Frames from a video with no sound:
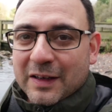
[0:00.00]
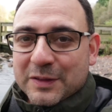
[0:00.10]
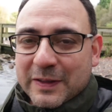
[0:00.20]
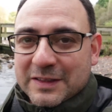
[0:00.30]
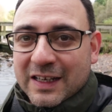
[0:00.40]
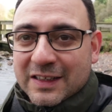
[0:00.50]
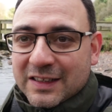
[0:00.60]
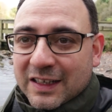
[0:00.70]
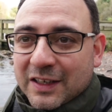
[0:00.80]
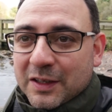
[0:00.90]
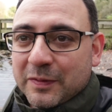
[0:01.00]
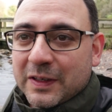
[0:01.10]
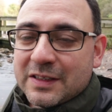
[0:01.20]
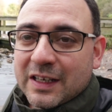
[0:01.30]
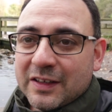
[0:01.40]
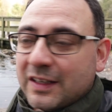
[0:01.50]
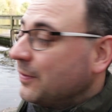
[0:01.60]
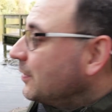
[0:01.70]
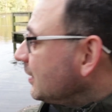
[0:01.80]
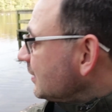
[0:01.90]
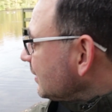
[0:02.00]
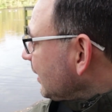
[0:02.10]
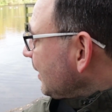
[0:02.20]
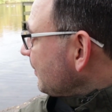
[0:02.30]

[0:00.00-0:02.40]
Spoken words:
Oh, it's fantastic. I don't know if you can tell the difference.